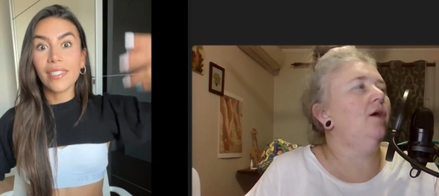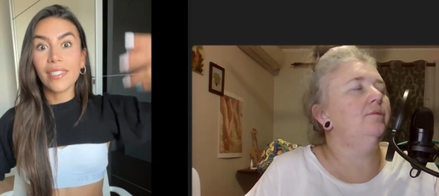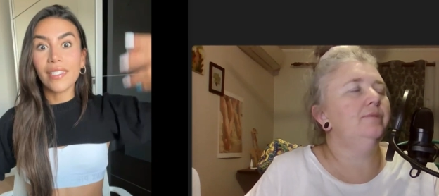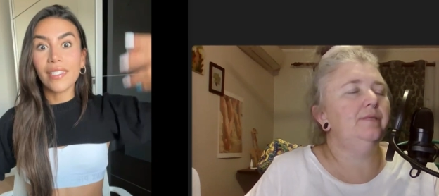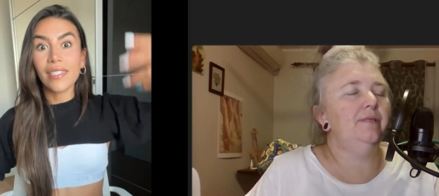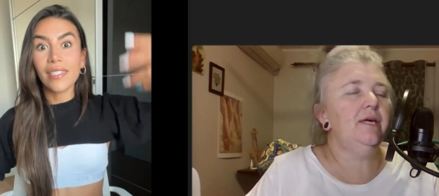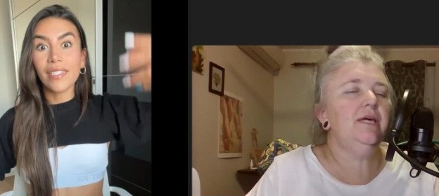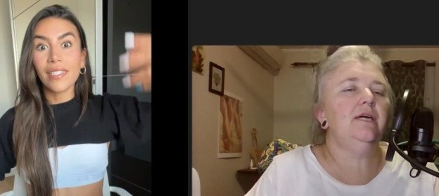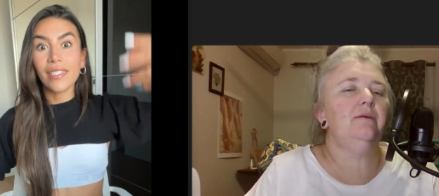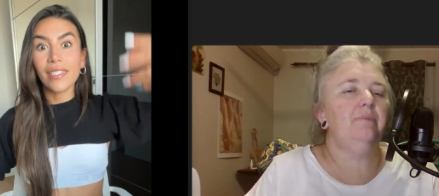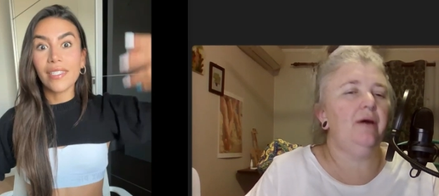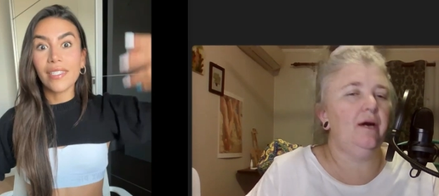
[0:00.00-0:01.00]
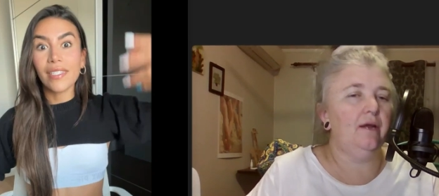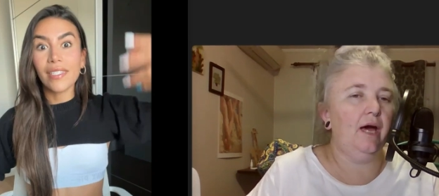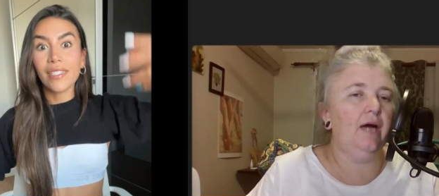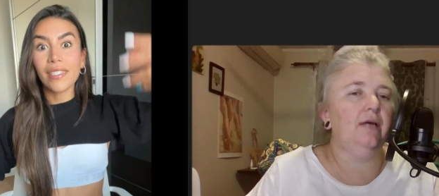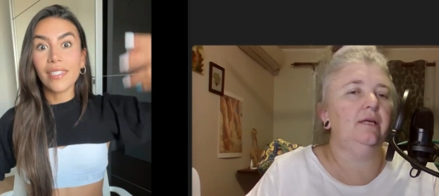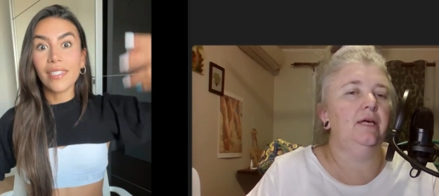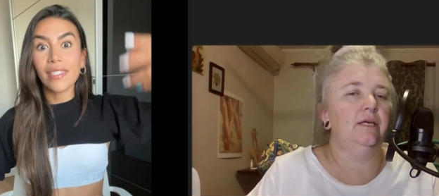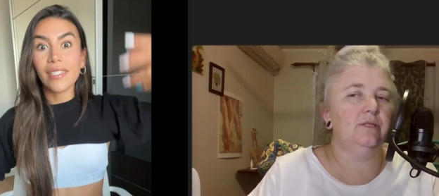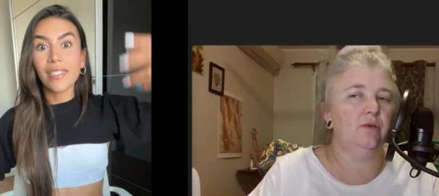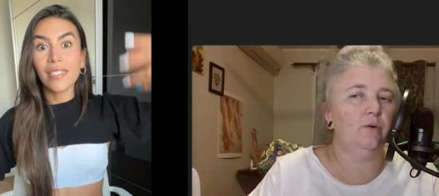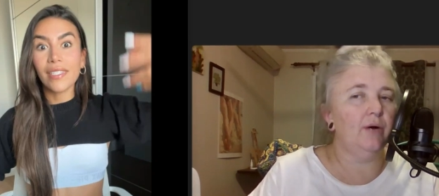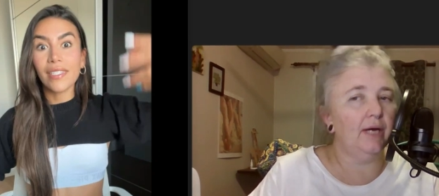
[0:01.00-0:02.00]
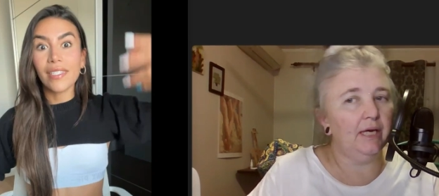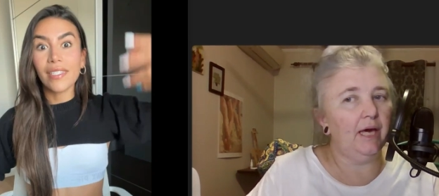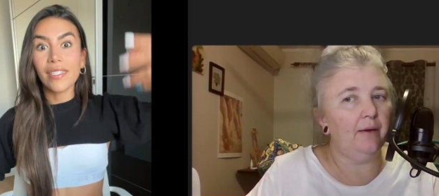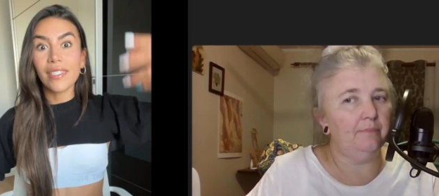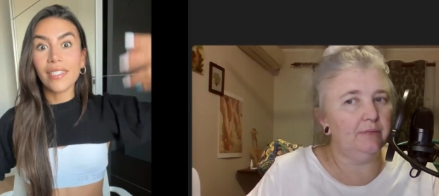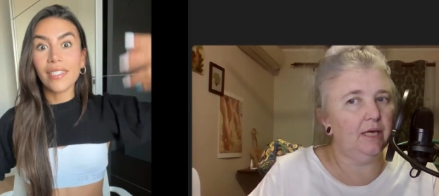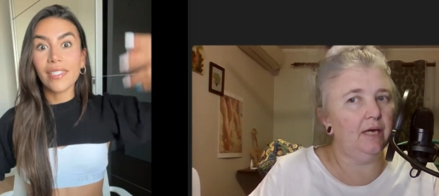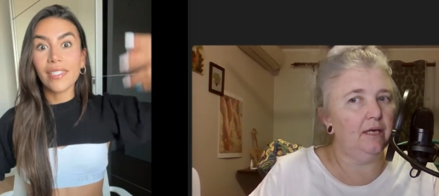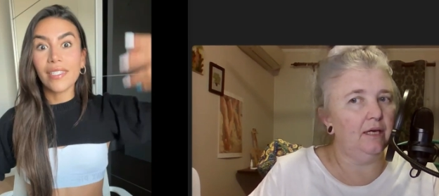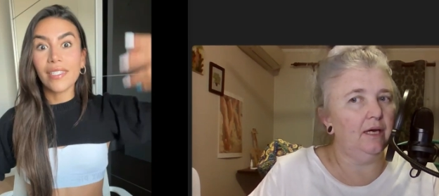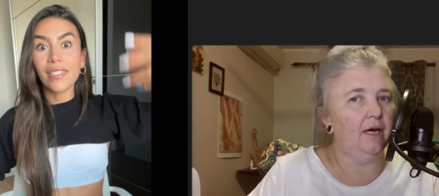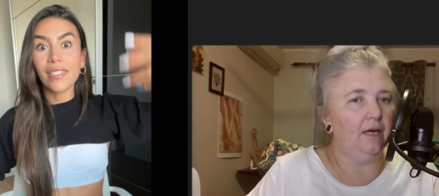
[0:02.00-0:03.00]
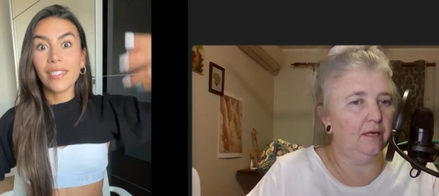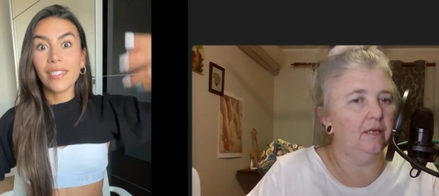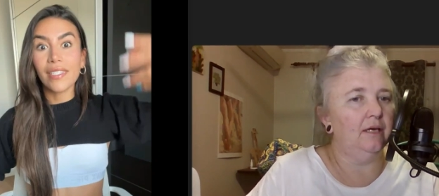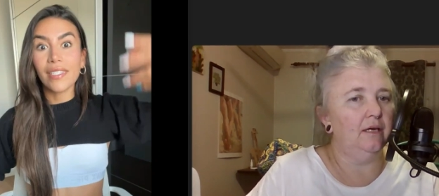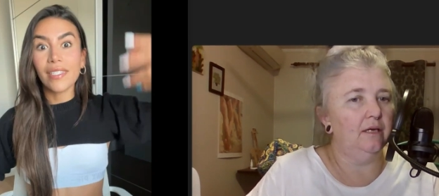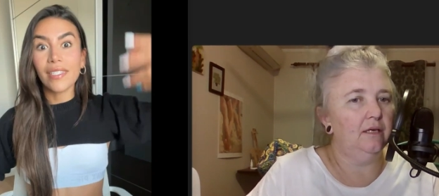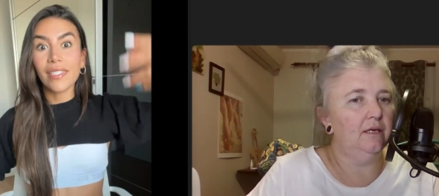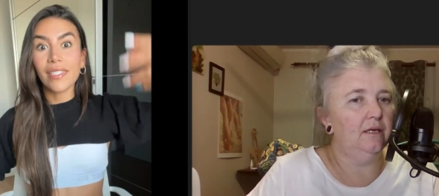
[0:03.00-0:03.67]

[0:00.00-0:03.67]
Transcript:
Speaker 1: I was thinking about acne, so I kept getting acne.